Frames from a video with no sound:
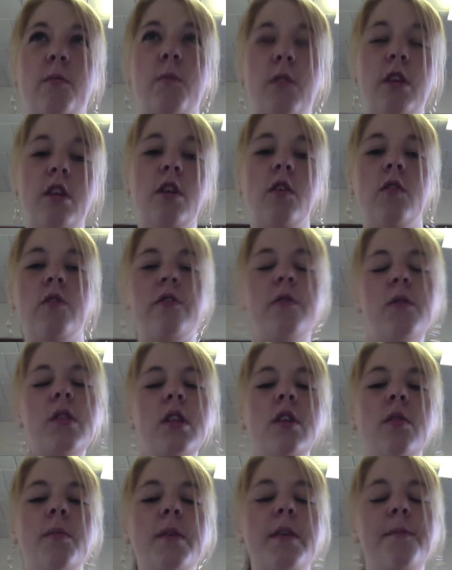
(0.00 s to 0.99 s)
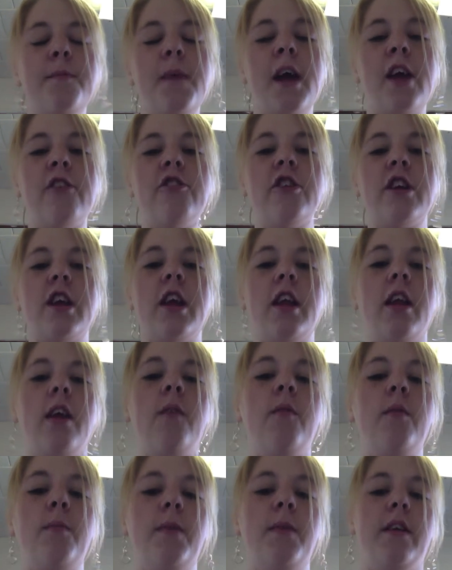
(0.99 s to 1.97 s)
you know, do a little bit of magic and I
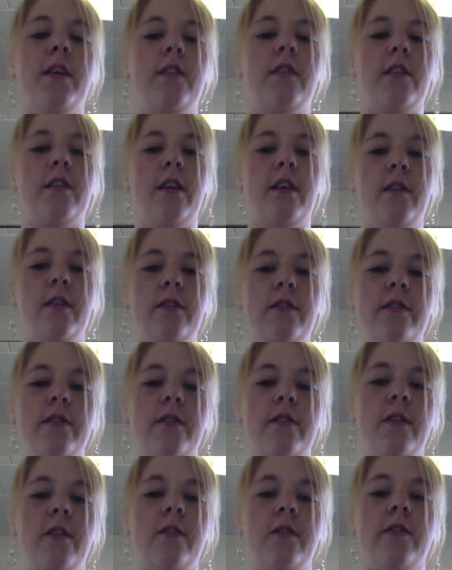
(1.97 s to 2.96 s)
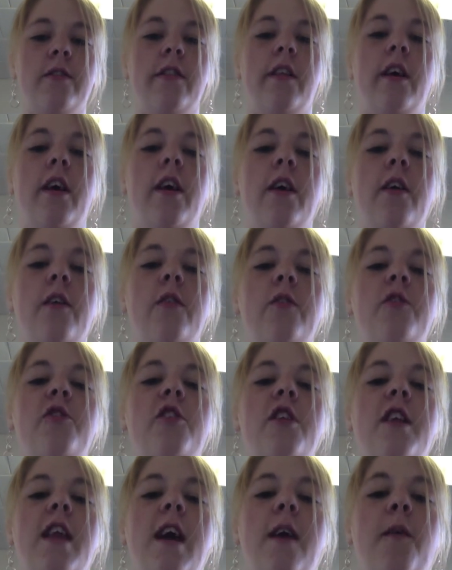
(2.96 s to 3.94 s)
will be in the downstairs lounge
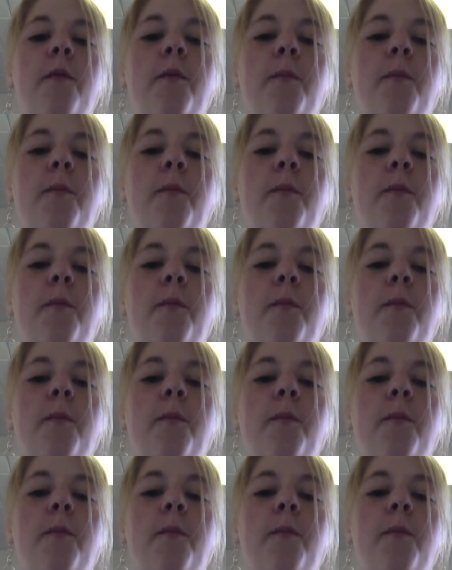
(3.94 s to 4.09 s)
now.